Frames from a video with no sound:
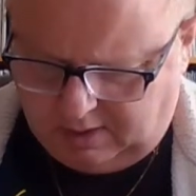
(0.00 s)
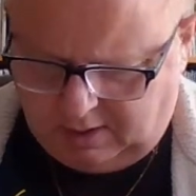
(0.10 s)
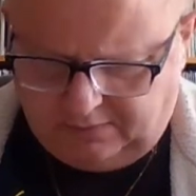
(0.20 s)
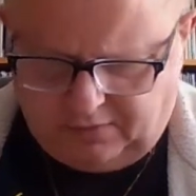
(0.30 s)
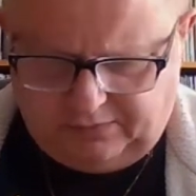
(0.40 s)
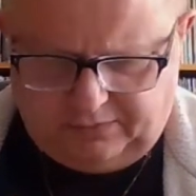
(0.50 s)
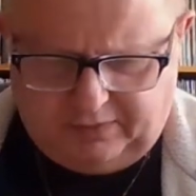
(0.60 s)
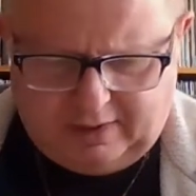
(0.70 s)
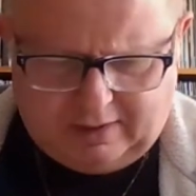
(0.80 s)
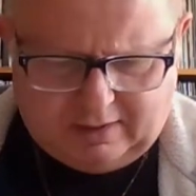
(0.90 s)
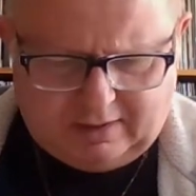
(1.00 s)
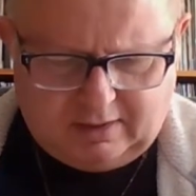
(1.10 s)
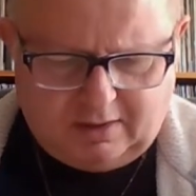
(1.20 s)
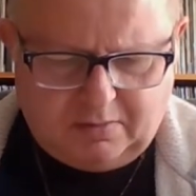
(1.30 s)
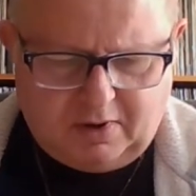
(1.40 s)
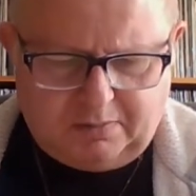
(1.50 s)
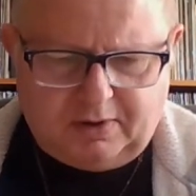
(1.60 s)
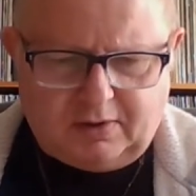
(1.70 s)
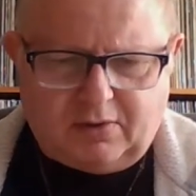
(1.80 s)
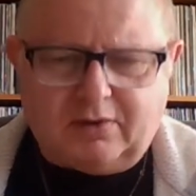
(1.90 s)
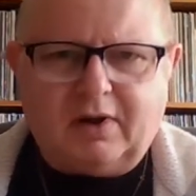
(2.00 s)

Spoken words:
I've got a feeling it might be around